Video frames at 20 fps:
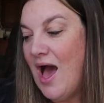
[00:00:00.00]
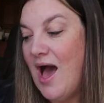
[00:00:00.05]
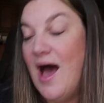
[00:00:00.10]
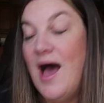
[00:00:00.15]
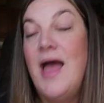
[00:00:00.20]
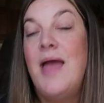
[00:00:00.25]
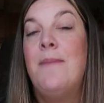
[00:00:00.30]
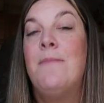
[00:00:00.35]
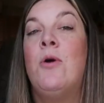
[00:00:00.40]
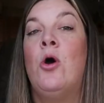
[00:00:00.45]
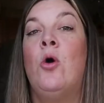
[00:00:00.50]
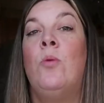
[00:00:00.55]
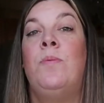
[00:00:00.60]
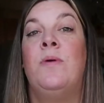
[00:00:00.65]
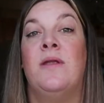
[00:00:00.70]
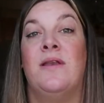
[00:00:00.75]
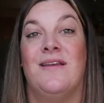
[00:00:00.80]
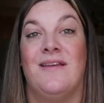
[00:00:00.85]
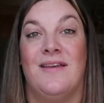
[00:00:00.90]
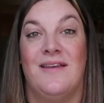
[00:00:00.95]
I'm
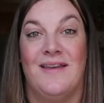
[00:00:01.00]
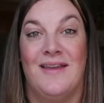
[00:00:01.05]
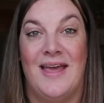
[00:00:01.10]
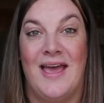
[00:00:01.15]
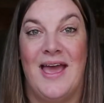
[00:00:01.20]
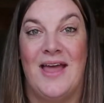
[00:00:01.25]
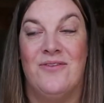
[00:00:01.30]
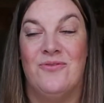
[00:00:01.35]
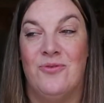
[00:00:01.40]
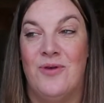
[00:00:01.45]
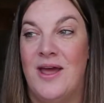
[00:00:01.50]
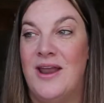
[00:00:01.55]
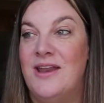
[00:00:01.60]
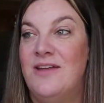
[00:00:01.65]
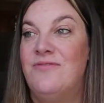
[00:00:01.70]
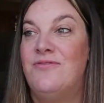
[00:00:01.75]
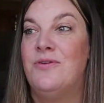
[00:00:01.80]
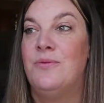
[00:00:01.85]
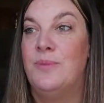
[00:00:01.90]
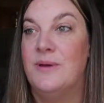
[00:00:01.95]
open and
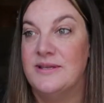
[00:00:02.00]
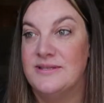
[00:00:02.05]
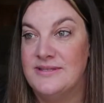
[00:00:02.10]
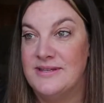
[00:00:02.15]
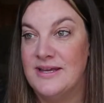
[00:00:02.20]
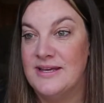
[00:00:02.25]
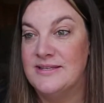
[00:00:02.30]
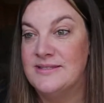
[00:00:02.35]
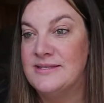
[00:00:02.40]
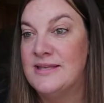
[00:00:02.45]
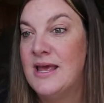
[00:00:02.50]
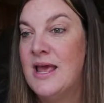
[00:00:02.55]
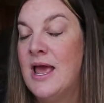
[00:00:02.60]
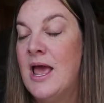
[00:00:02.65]
ready for business.